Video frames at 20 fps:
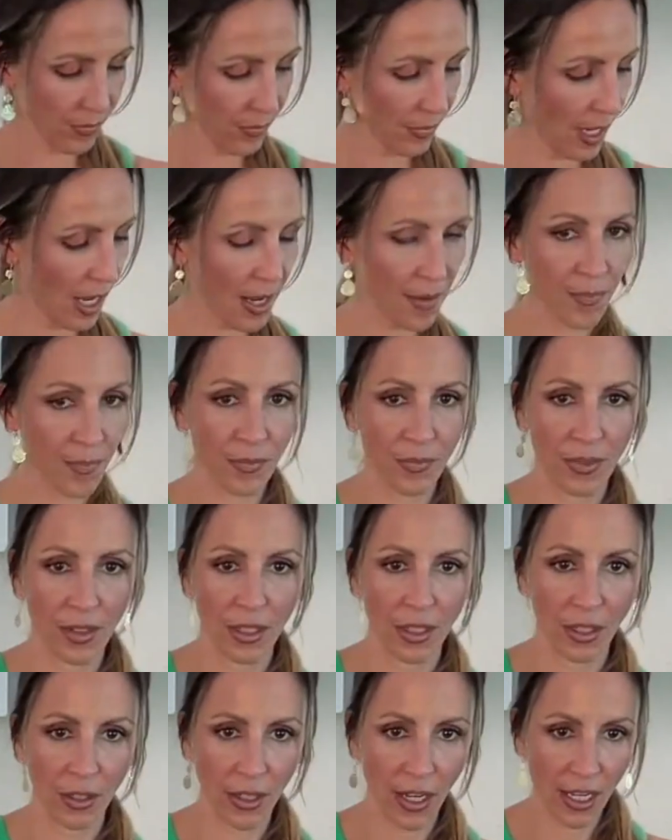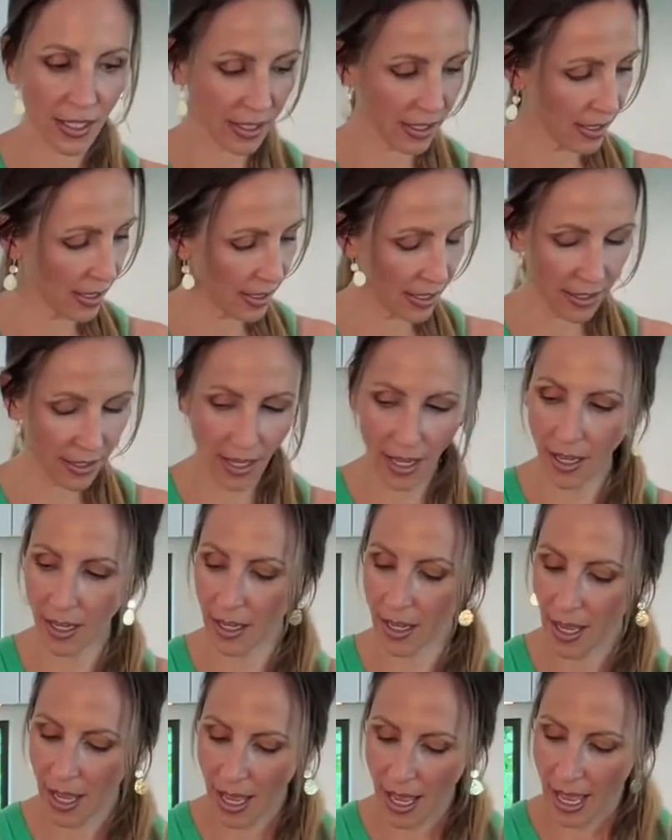Okay, you guys can see that.
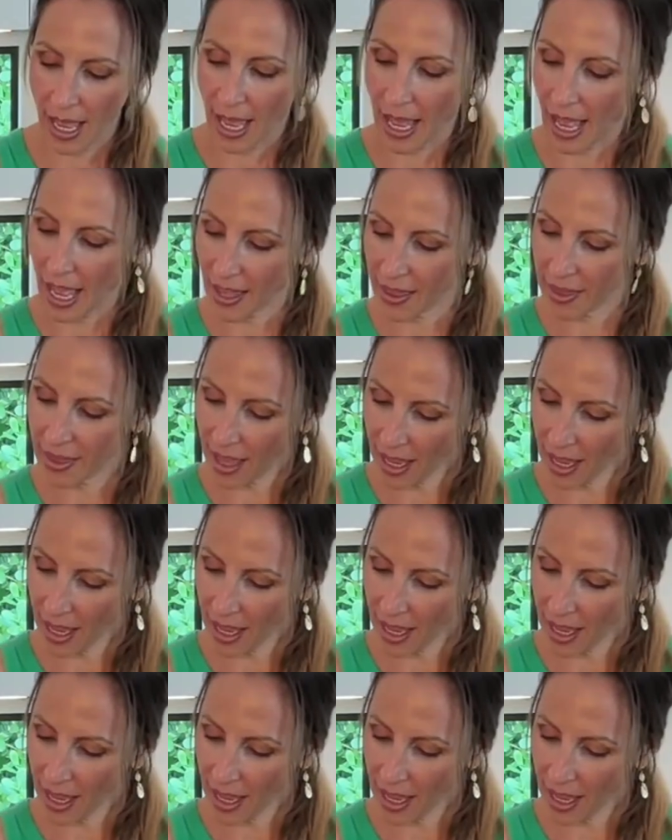And